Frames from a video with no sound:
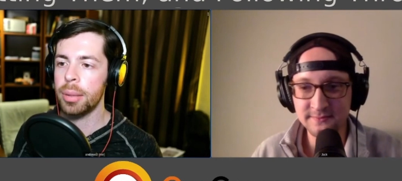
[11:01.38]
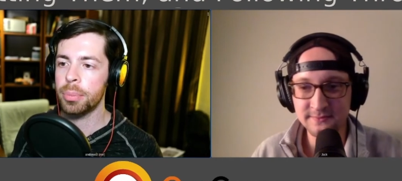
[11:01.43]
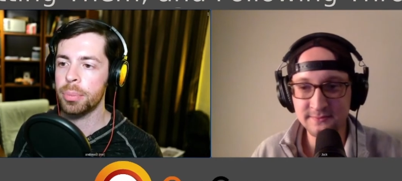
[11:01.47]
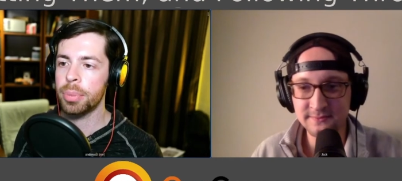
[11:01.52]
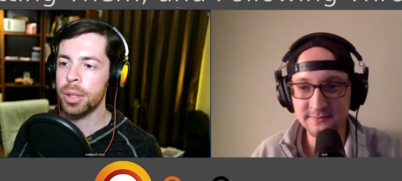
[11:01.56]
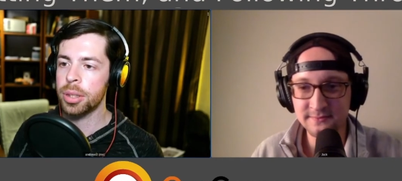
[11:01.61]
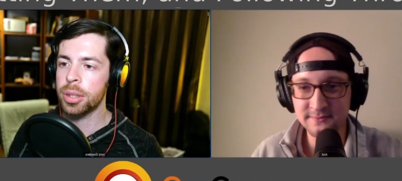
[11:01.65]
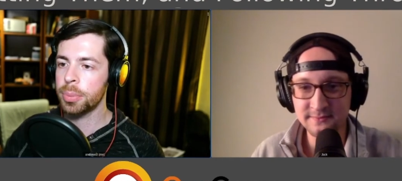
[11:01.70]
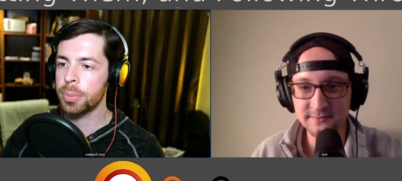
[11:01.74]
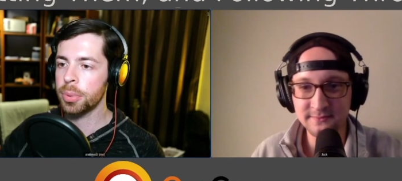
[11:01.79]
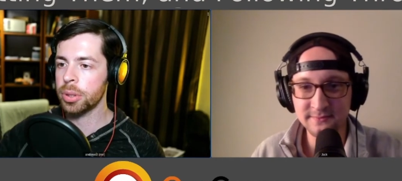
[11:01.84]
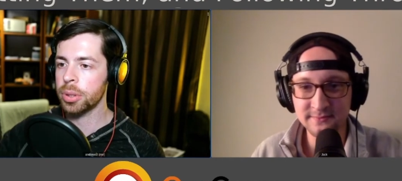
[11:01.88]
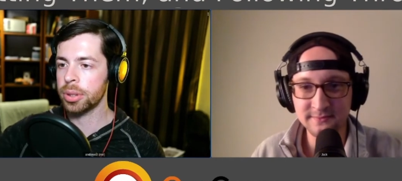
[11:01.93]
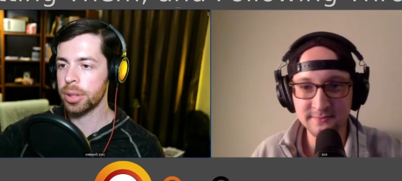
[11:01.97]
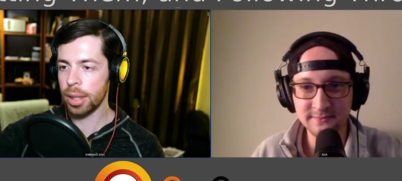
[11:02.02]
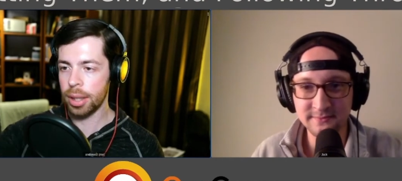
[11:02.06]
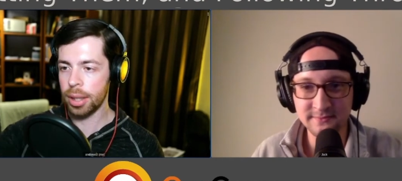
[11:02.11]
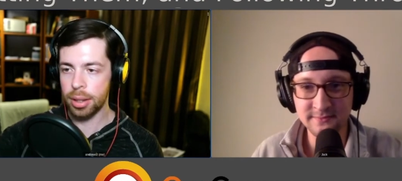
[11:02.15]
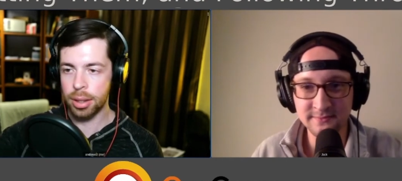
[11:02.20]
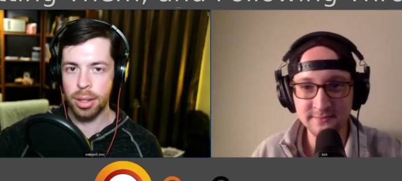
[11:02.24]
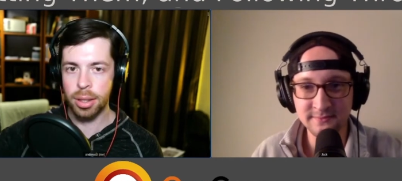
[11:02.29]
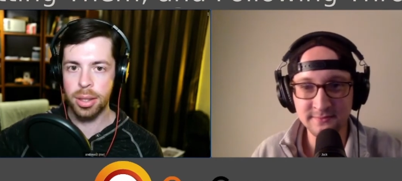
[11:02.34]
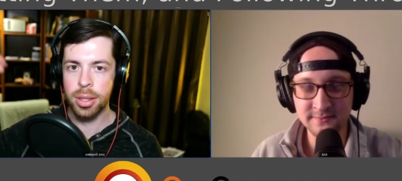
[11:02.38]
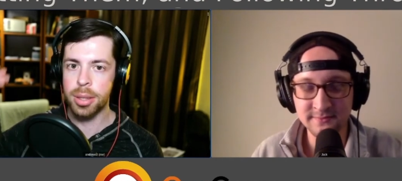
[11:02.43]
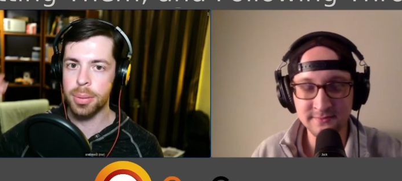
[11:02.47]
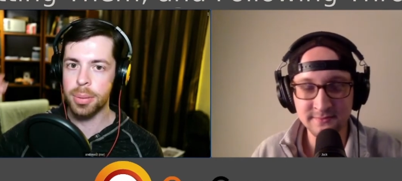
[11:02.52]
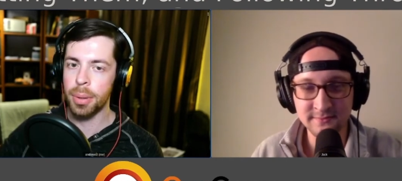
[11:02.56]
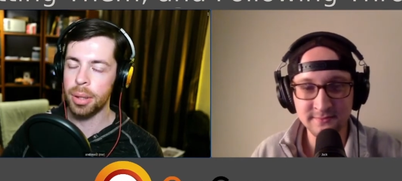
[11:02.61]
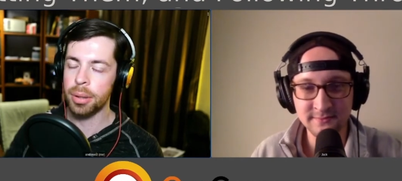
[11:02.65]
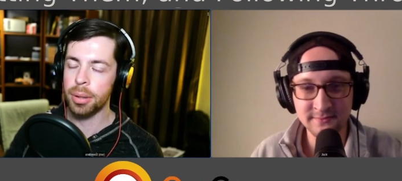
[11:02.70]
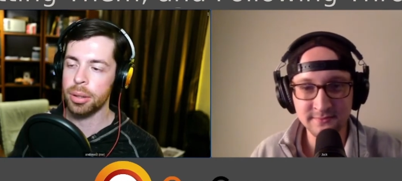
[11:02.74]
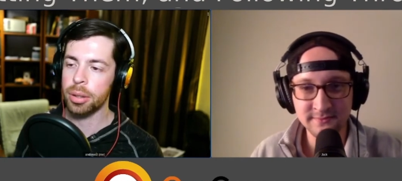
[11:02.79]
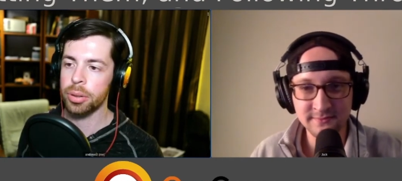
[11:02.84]
Speaker 1: principles like these
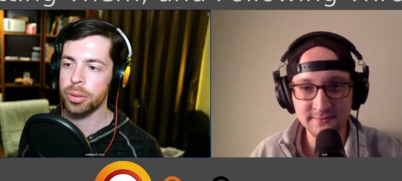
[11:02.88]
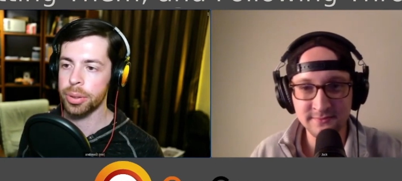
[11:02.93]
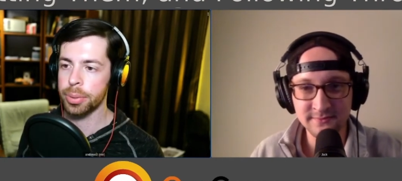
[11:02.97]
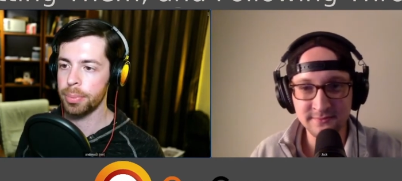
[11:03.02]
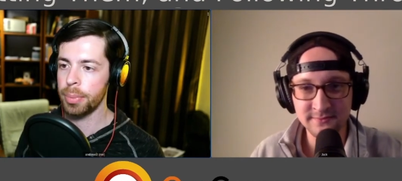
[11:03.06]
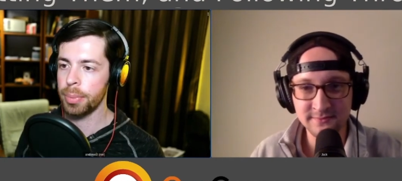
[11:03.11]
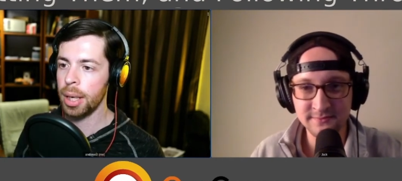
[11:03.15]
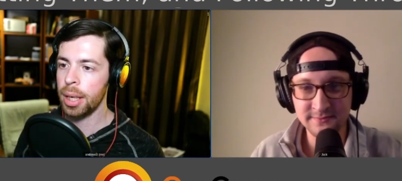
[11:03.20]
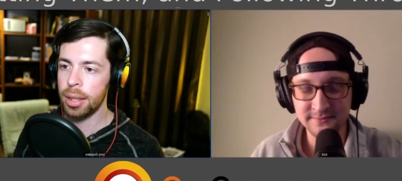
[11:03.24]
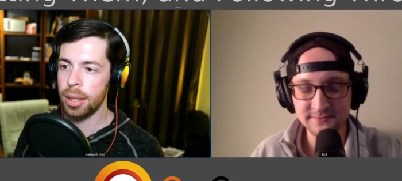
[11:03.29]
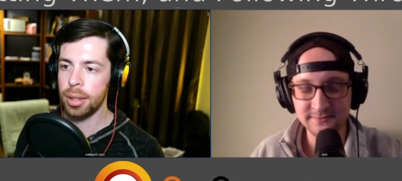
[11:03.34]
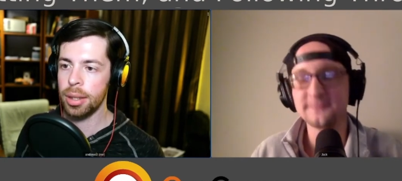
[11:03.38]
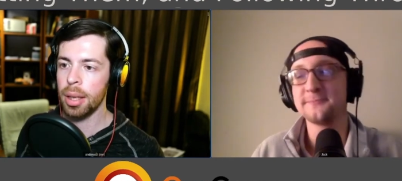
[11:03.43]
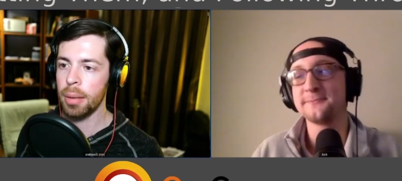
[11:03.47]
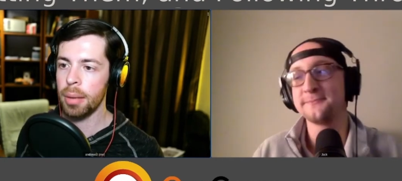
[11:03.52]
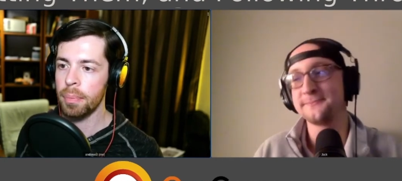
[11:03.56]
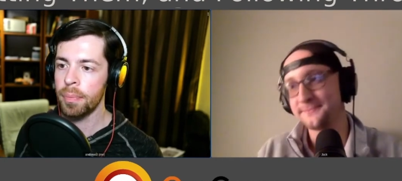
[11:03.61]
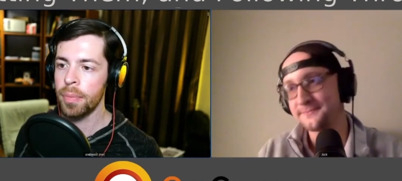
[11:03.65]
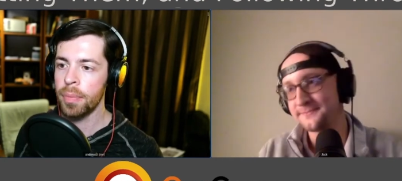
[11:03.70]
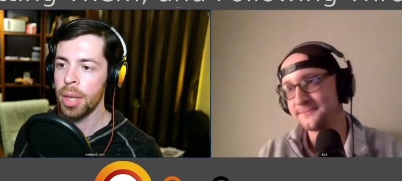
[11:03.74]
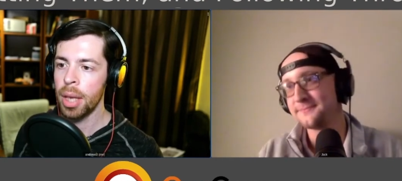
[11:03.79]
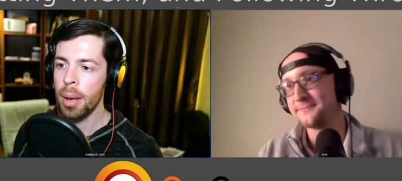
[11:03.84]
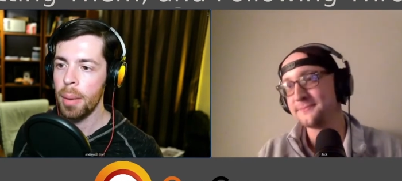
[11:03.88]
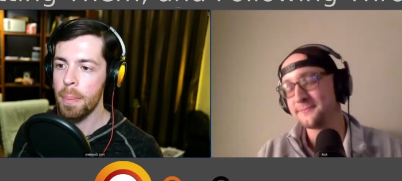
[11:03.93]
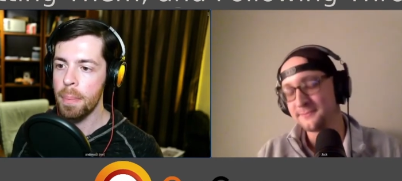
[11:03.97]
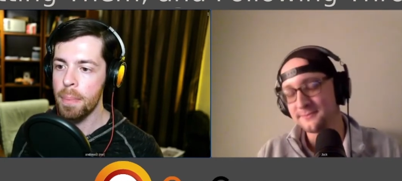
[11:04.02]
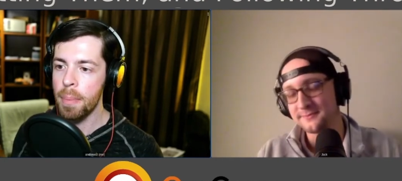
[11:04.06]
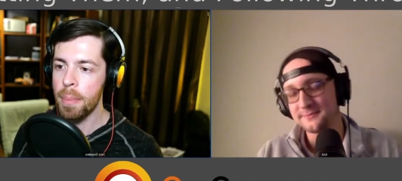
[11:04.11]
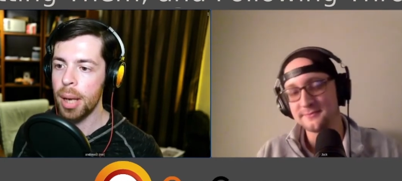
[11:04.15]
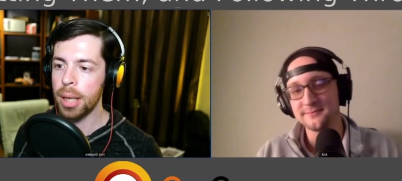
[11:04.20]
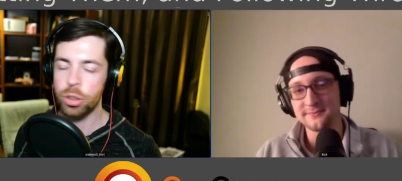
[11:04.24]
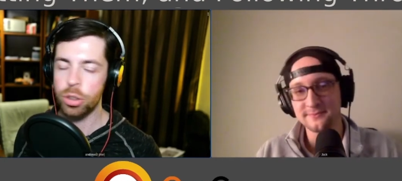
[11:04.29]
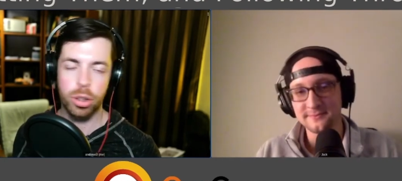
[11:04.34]
SMART goals, making them
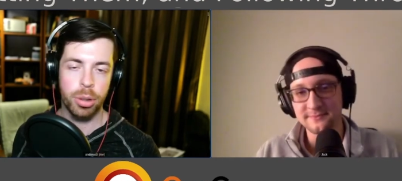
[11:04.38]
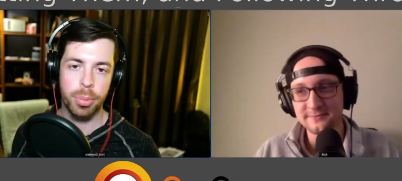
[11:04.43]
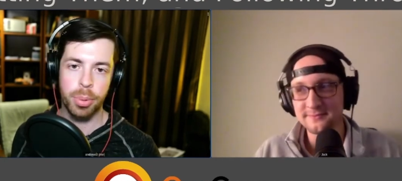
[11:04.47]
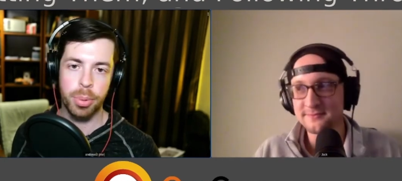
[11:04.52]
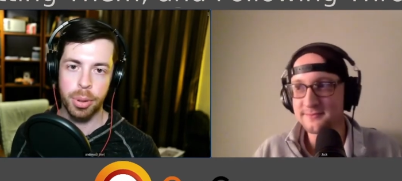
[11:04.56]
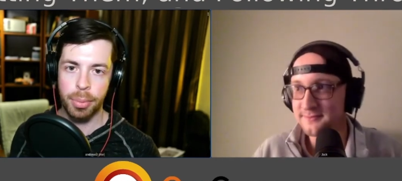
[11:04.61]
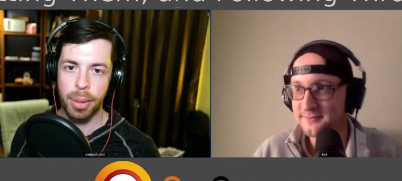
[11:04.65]
measurable,